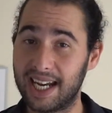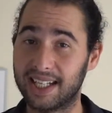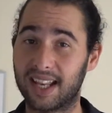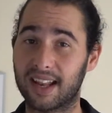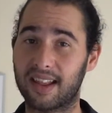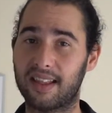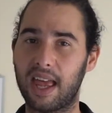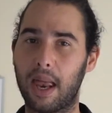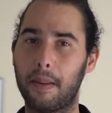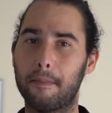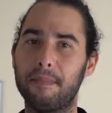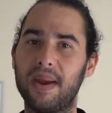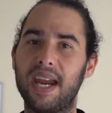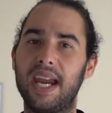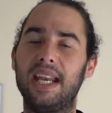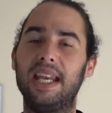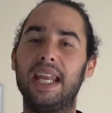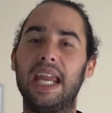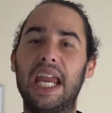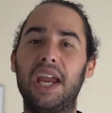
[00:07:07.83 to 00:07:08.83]
Does that
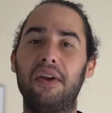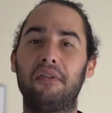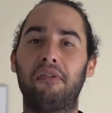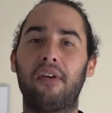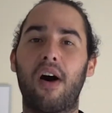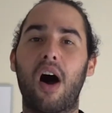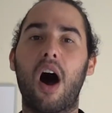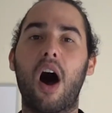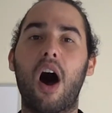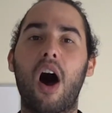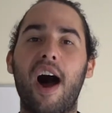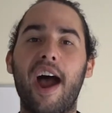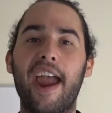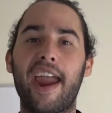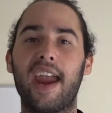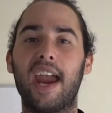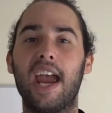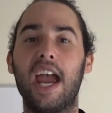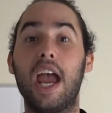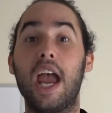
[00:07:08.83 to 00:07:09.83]
mean if
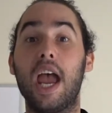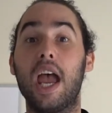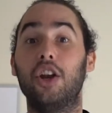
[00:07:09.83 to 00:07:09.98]
I